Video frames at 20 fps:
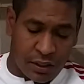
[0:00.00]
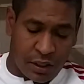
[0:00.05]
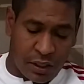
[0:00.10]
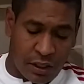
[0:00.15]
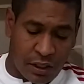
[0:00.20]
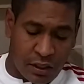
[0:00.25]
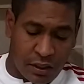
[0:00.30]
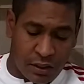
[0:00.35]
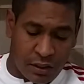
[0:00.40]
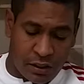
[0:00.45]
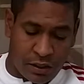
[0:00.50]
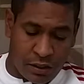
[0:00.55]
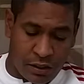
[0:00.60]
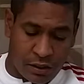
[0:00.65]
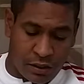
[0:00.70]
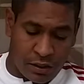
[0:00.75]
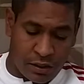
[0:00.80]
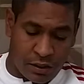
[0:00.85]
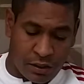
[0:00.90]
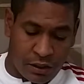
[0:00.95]

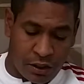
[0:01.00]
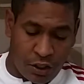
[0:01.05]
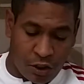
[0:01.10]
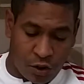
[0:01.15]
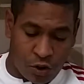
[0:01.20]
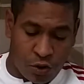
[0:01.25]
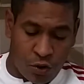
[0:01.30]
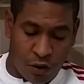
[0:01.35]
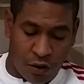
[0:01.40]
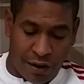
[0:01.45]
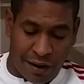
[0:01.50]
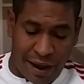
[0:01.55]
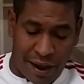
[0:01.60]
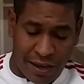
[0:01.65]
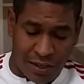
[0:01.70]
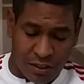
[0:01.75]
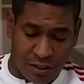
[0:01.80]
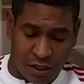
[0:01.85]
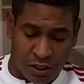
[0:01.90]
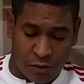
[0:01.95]
Is this your
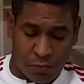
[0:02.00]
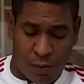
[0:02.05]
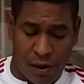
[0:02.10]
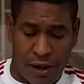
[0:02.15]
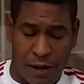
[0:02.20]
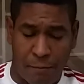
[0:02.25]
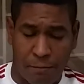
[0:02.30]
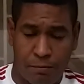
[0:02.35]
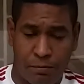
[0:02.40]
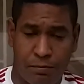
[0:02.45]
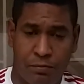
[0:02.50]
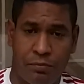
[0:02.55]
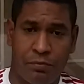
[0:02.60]
case? Explain.